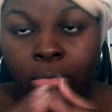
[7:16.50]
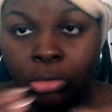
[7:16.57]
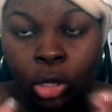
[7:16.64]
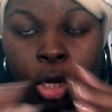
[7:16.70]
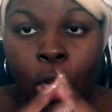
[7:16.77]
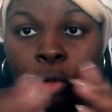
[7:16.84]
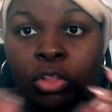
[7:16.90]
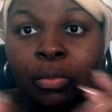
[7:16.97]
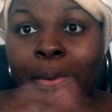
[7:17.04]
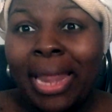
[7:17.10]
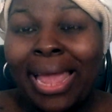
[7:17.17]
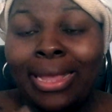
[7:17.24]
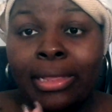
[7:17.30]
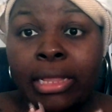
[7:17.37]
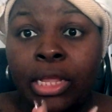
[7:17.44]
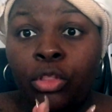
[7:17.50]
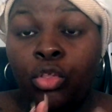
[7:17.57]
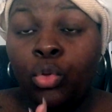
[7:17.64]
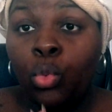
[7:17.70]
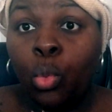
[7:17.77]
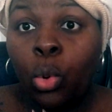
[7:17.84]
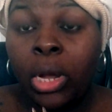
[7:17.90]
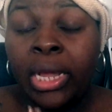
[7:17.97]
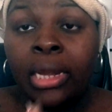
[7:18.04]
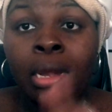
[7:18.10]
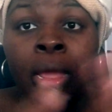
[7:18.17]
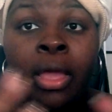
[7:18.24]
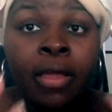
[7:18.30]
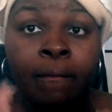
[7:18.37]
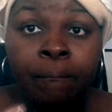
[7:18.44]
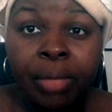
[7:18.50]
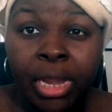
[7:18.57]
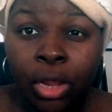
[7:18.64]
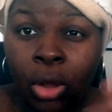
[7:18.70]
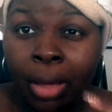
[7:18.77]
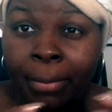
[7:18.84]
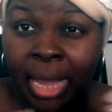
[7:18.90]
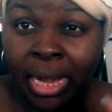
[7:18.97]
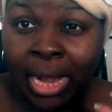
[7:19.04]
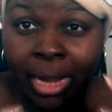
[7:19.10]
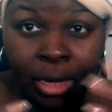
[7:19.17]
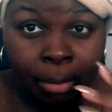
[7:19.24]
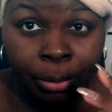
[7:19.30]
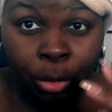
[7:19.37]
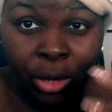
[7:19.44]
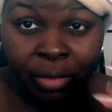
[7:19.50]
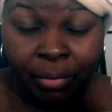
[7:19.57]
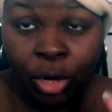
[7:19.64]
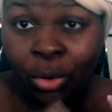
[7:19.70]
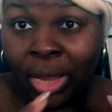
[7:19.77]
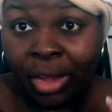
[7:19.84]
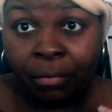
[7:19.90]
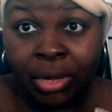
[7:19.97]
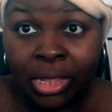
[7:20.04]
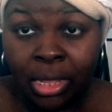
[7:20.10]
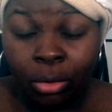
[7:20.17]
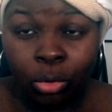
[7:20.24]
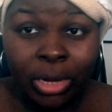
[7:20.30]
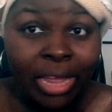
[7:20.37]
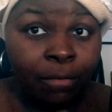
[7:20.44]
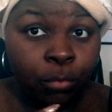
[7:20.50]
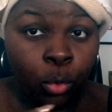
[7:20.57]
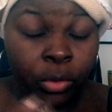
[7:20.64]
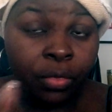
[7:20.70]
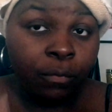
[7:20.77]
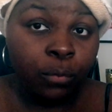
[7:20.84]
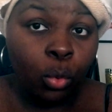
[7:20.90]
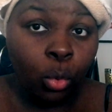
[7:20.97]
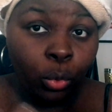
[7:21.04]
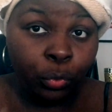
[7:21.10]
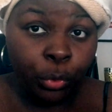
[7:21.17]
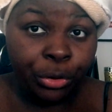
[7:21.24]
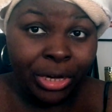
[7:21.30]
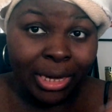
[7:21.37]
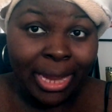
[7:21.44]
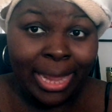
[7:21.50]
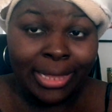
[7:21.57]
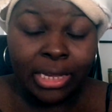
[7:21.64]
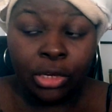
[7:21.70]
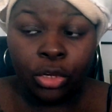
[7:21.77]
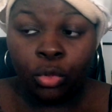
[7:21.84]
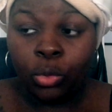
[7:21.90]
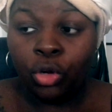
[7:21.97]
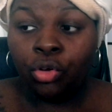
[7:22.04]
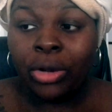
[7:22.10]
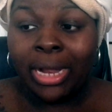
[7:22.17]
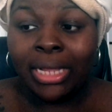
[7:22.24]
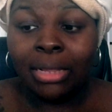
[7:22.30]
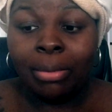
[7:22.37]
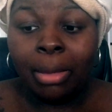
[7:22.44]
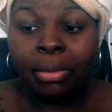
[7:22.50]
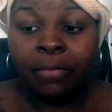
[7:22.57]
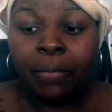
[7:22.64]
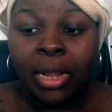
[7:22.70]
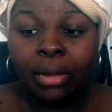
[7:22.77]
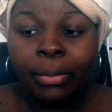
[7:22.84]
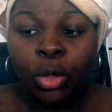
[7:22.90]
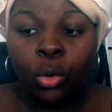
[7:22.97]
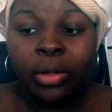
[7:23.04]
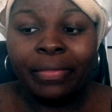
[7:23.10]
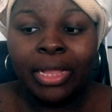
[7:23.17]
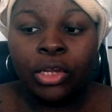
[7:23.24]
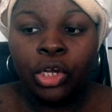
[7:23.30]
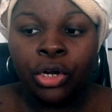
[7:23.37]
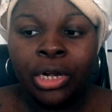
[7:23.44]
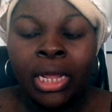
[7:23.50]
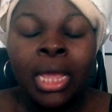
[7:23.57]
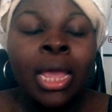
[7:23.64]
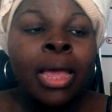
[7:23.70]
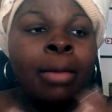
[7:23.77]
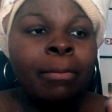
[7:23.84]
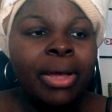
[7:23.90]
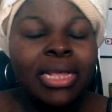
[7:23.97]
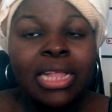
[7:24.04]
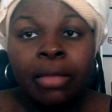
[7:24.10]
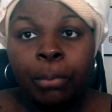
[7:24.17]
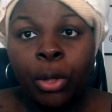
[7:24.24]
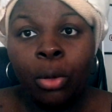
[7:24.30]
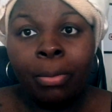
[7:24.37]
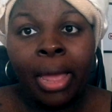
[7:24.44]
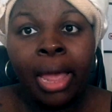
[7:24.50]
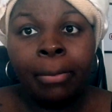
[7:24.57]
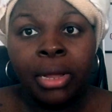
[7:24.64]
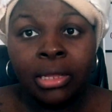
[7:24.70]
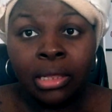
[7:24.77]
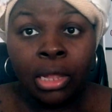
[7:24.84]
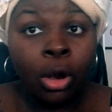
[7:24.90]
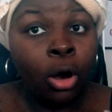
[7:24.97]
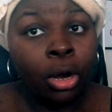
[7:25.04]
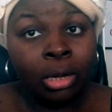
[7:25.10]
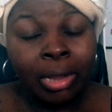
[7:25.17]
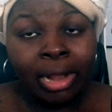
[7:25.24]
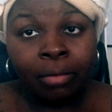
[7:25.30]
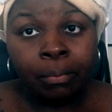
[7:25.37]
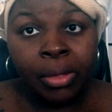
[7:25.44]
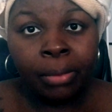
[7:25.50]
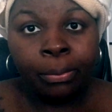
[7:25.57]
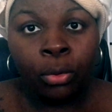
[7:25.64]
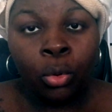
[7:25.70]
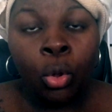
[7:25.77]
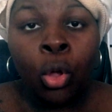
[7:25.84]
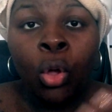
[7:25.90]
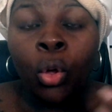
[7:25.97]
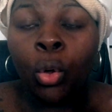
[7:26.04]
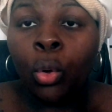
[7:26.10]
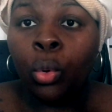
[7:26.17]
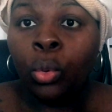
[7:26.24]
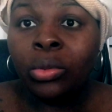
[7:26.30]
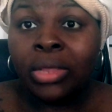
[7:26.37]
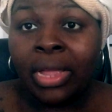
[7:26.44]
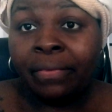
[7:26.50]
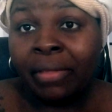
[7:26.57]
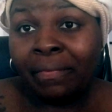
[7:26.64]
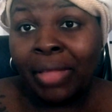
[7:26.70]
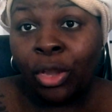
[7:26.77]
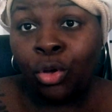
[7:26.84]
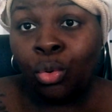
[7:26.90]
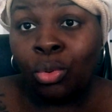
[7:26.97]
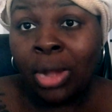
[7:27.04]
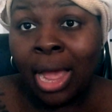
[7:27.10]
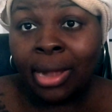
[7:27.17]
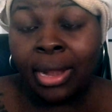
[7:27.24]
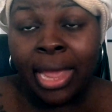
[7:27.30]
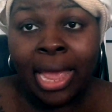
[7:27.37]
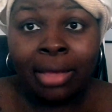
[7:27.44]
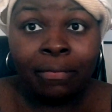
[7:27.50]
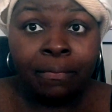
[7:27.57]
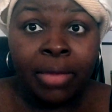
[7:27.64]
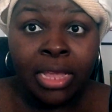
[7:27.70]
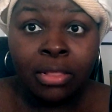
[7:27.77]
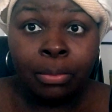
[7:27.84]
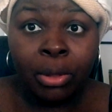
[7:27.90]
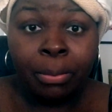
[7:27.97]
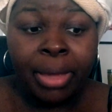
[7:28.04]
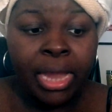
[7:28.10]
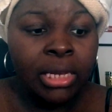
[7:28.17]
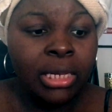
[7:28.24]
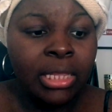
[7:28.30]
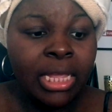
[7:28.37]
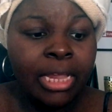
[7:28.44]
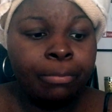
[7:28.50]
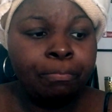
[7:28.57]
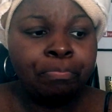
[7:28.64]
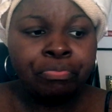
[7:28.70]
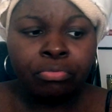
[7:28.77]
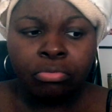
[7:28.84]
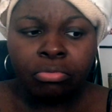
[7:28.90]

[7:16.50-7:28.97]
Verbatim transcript: you know spliced into one video i may not upload a video every single day for the full 30 days i just want you guys to be able to follow me on that journey because i felt bad because there are a lot of people who said that they do not have facebook pages and